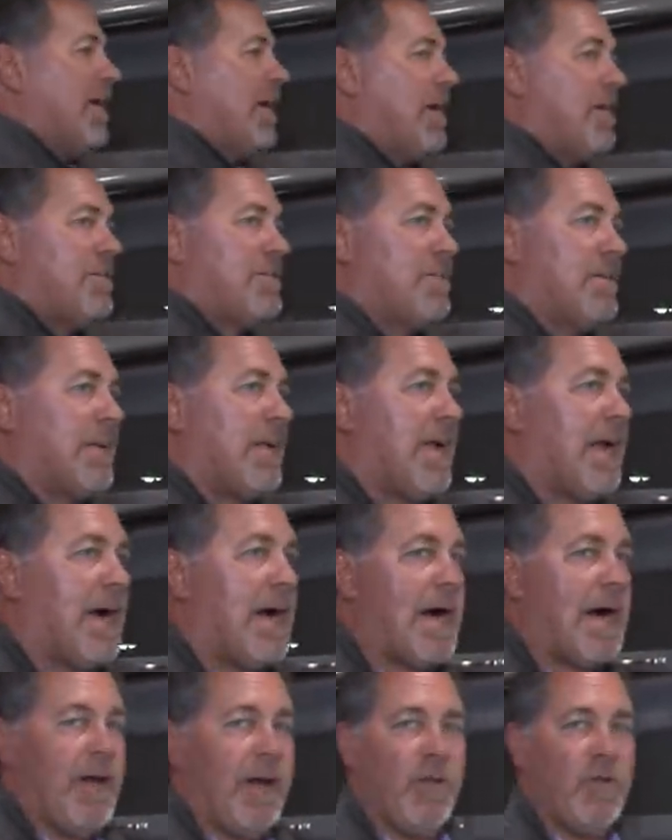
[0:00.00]
has the
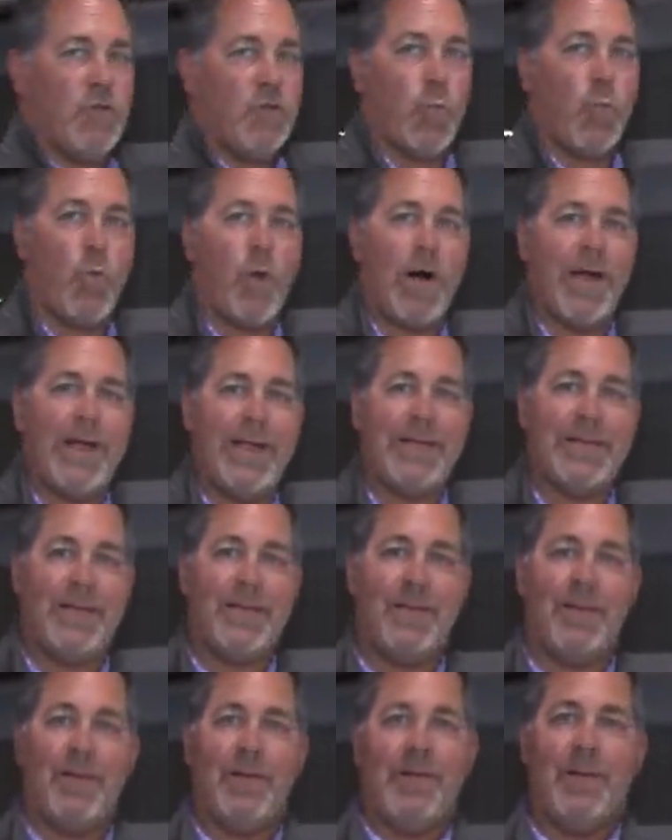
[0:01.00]
cottage white
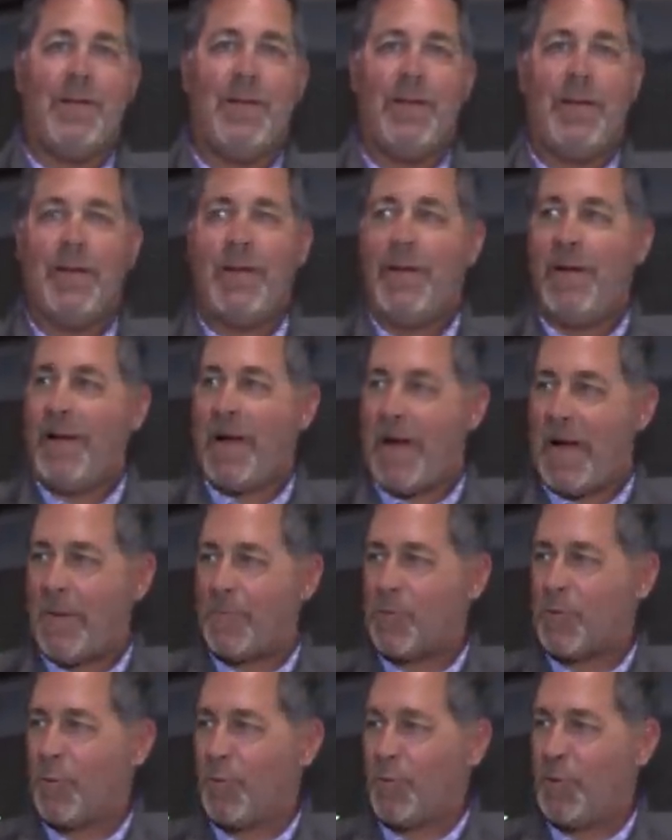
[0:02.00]

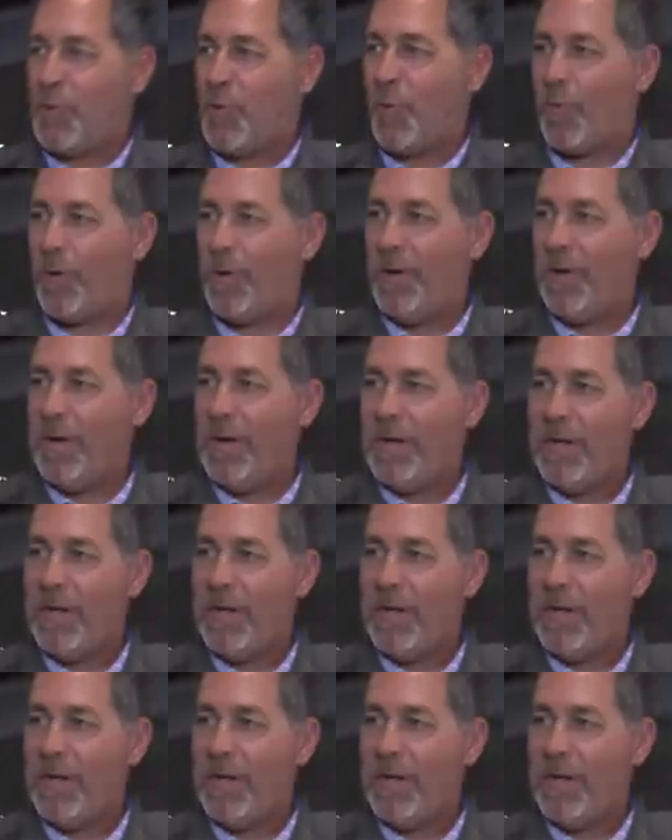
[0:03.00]
optional decor.